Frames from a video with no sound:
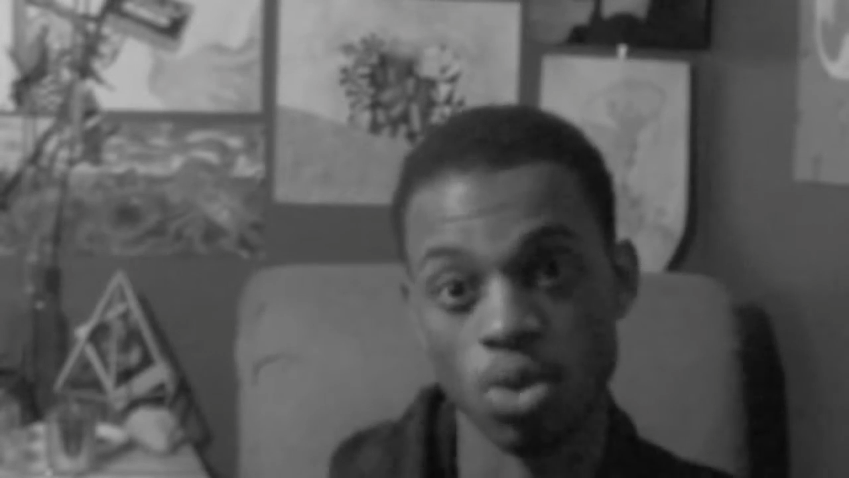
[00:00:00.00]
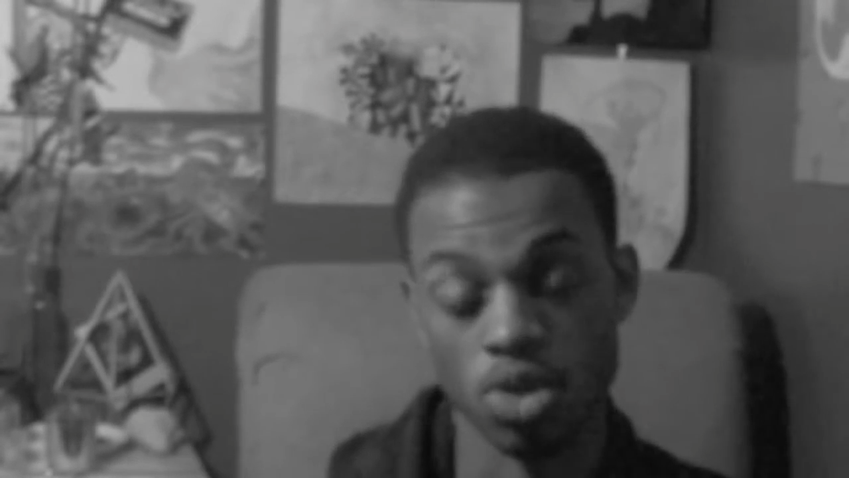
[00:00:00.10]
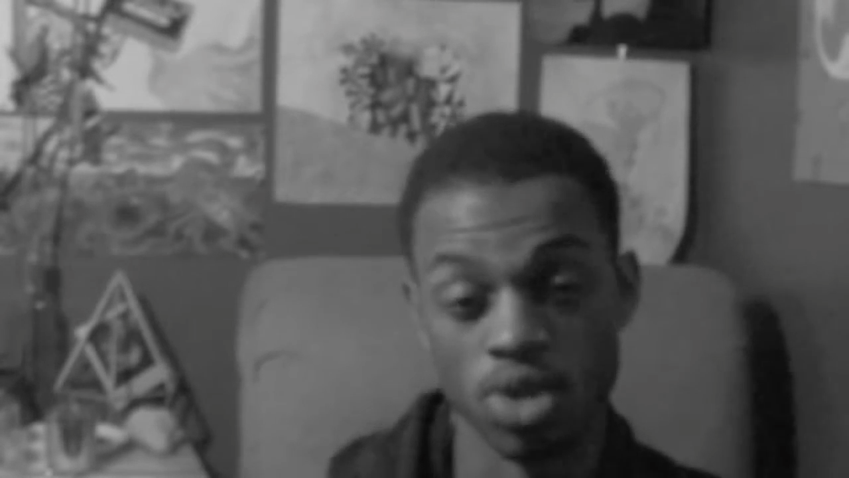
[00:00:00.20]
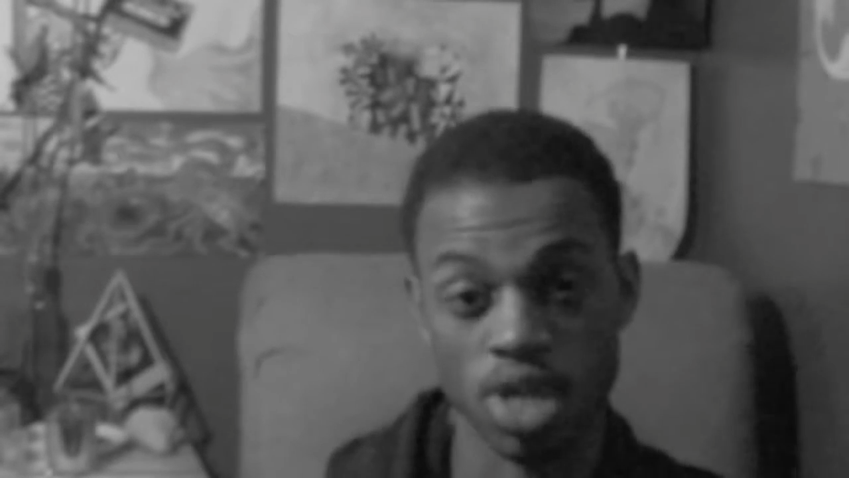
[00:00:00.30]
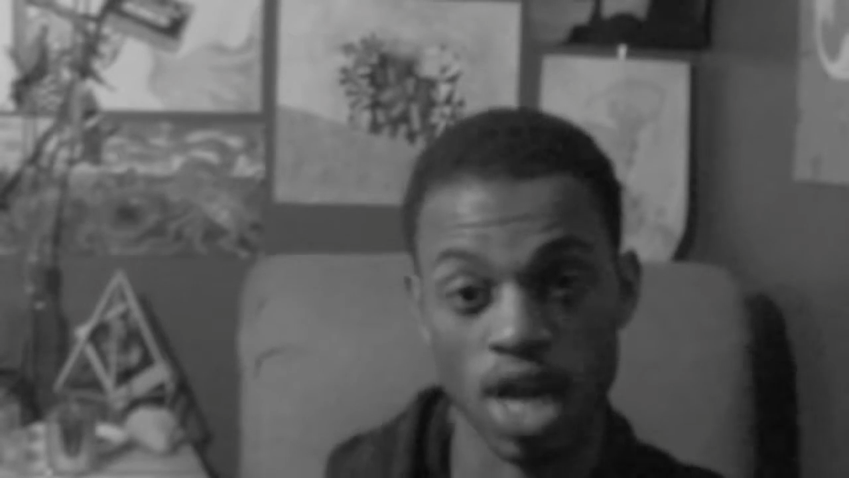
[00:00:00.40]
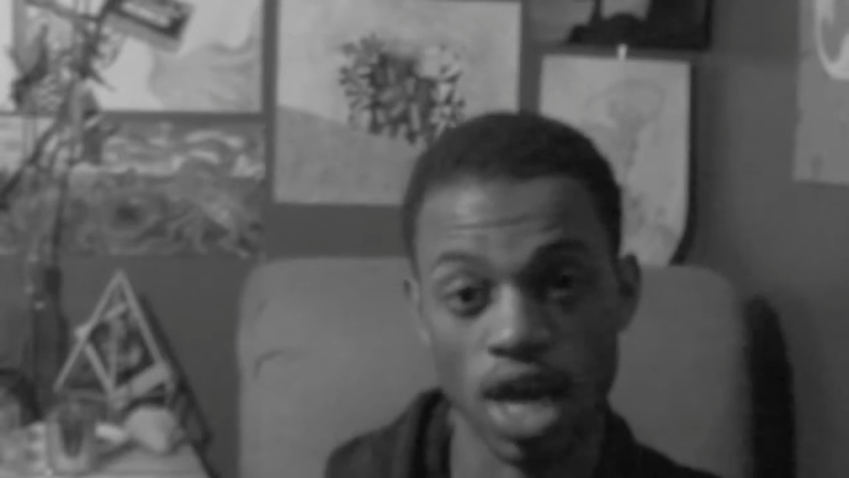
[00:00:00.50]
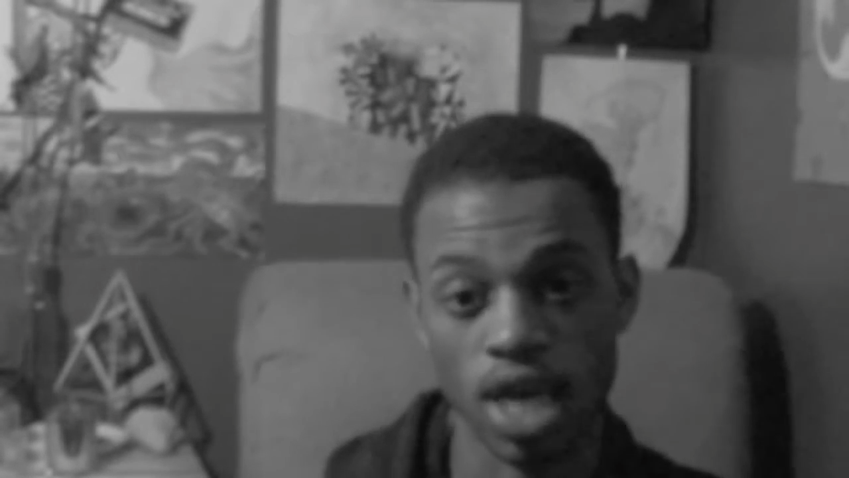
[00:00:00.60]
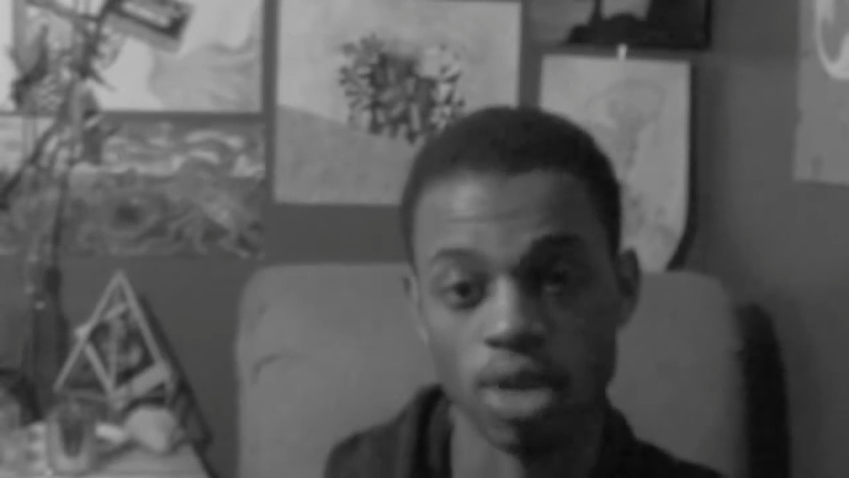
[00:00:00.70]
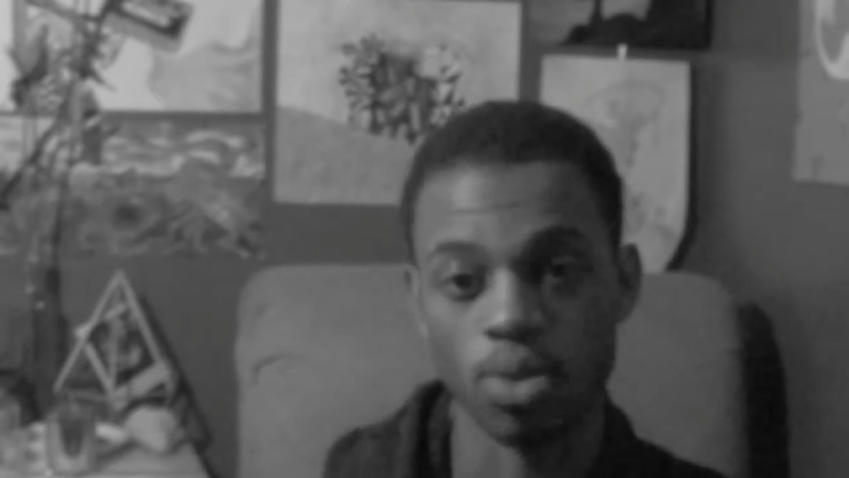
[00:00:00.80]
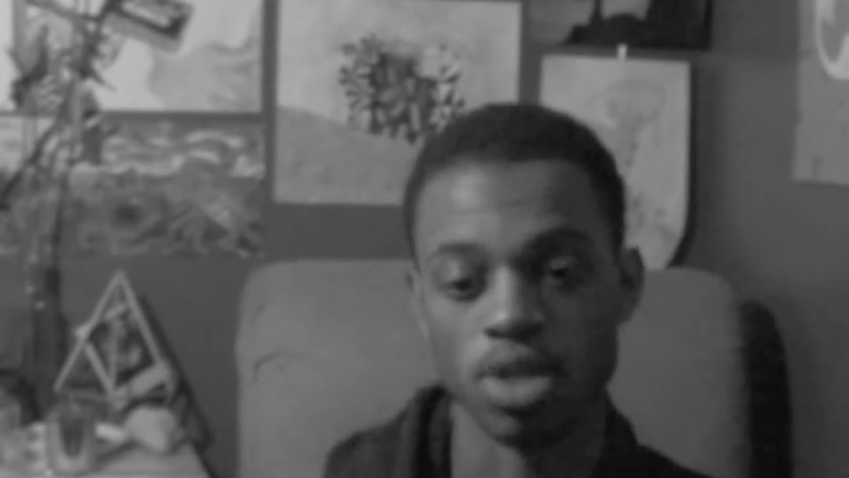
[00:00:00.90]
which was
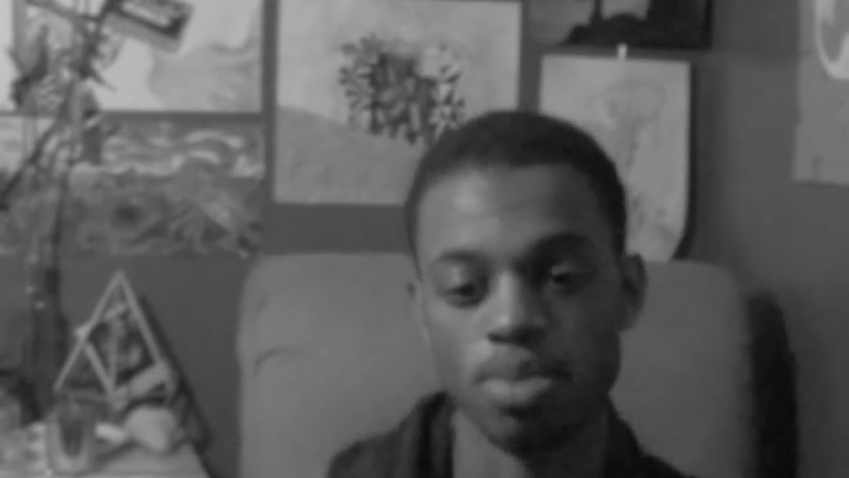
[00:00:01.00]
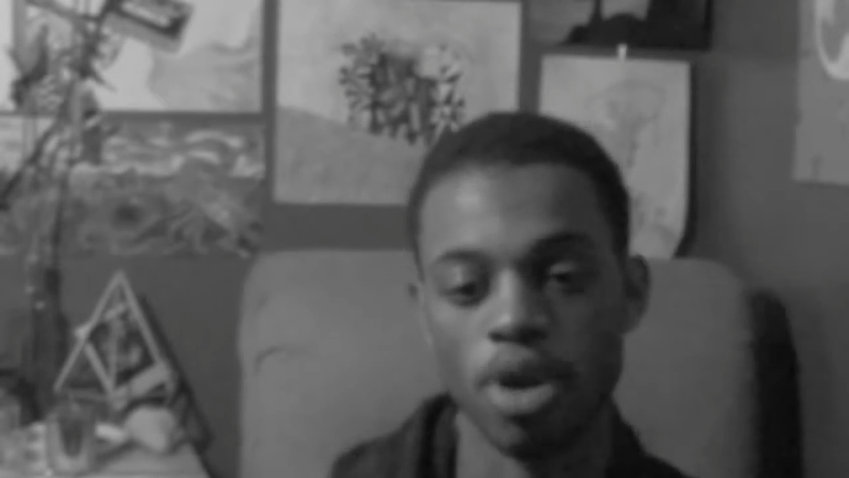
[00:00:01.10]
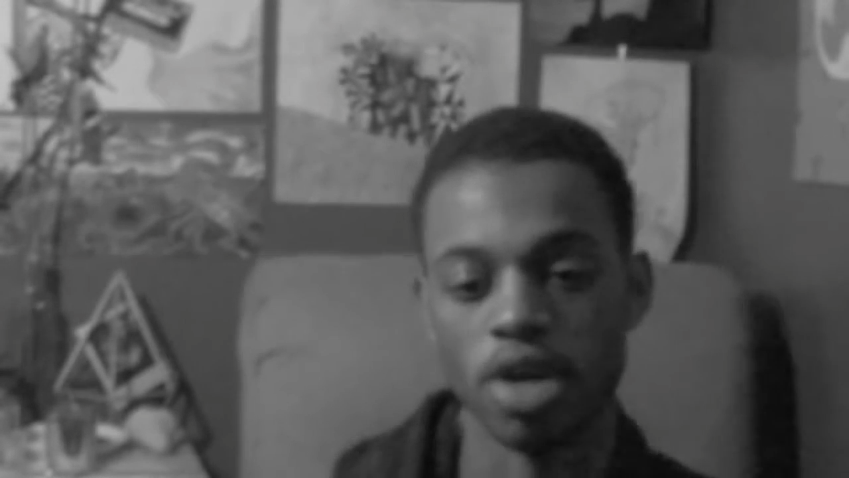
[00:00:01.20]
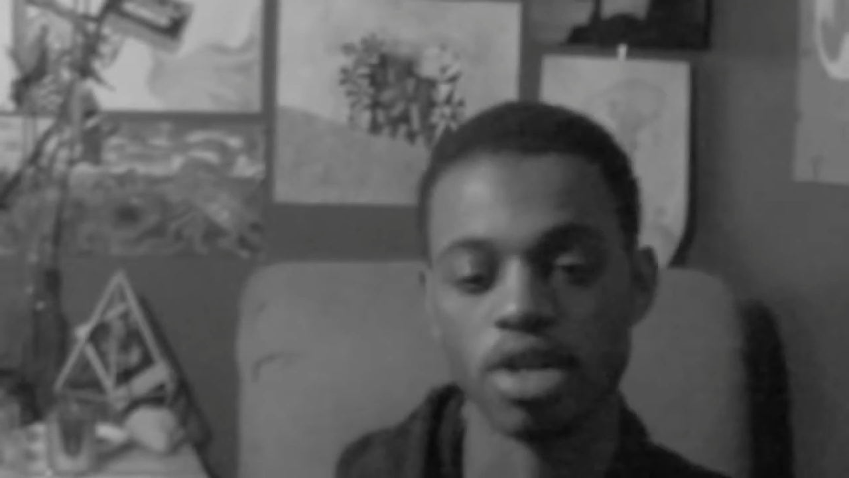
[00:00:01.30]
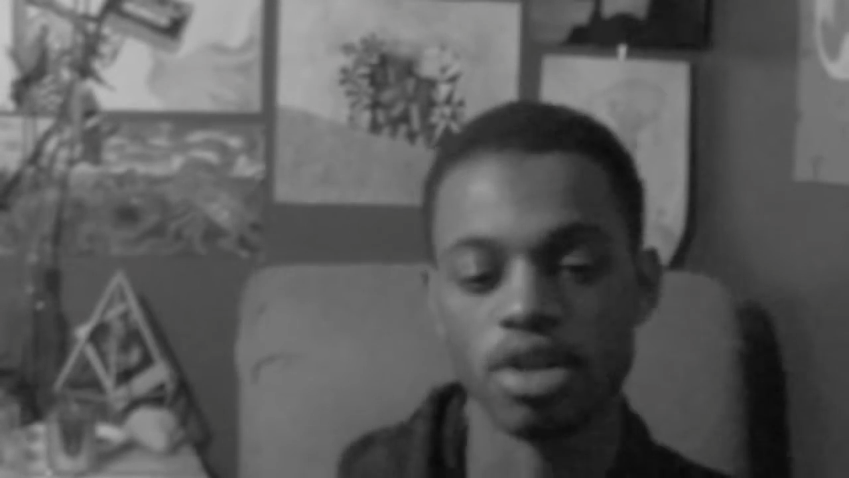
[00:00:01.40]
God, was part